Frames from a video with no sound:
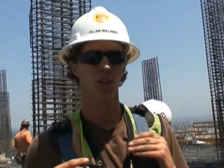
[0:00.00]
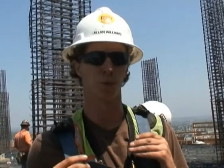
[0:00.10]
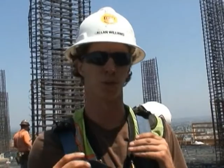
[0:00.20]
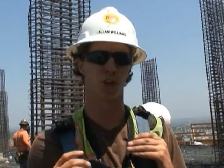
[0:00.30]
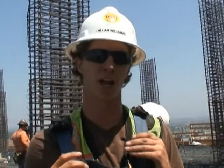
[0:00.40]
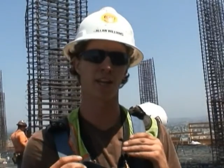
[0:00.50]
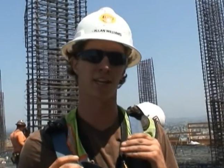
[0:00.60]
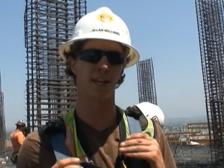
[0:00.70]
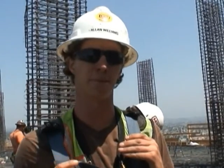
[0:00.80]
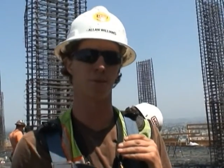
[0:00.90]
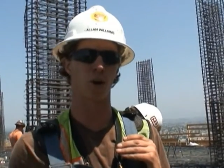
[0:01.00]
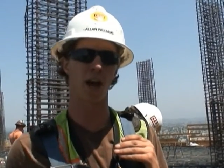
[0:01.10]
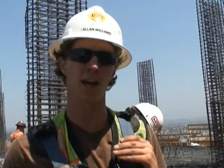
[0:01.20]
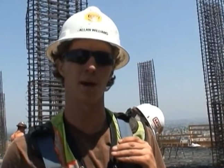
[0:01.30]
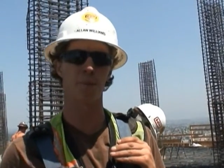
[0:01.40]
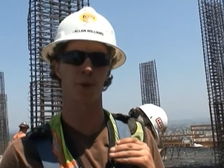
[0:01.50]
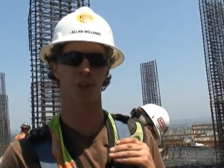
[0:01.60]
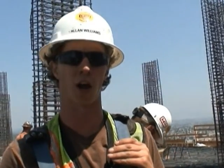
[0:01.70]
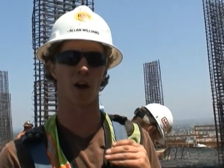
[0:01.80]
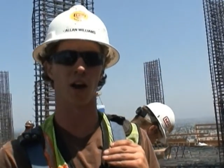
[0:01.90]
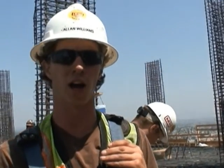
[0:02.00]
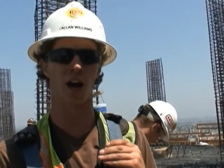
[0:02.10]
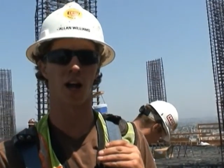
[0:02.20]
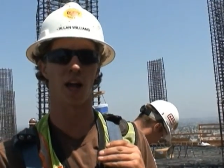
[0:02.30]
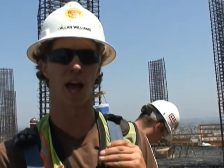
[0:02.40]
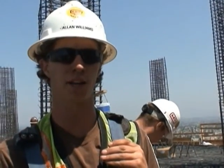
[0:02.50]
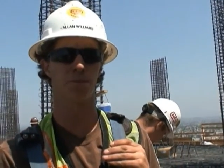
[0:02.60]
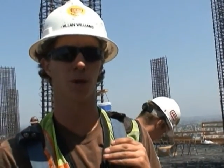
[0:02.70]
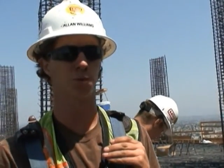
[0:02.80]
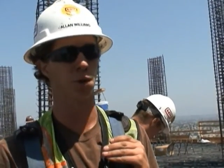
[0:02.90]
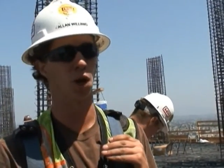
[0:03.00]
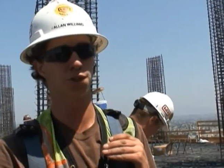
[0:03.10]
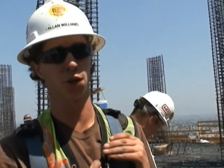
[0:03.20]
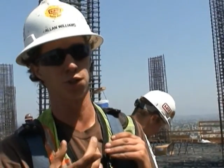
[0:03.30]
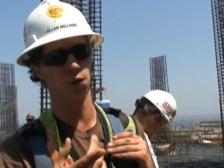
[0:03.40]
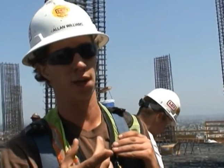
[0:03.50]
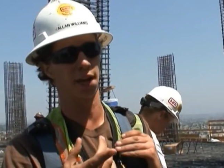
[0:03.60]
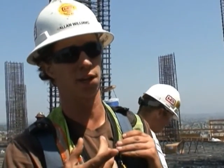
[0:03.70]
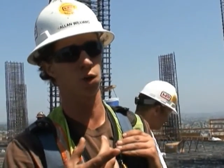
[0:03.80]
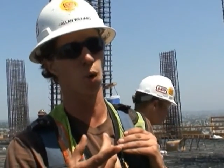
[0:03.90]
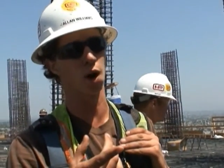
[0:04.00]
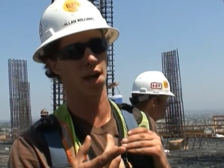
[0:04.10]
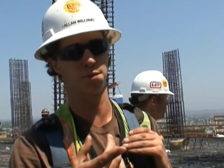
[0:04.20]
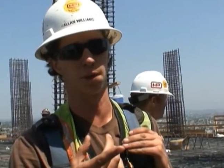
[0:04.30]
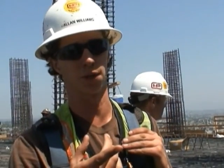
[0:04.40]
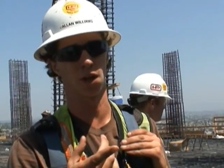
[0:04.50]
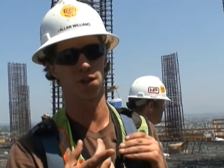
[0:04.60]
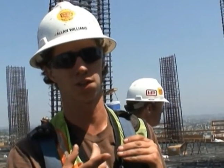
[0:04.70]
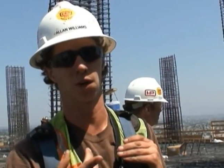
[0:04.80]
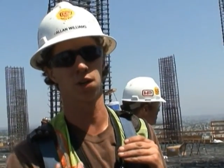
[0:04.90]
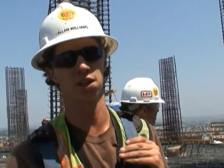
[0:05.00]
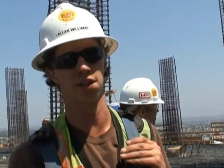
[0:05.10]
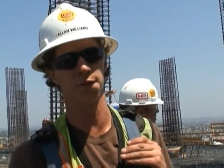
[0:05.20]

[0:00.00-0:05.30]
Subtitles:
So we try to keep right up with our as-built. We also do a core as-built also, because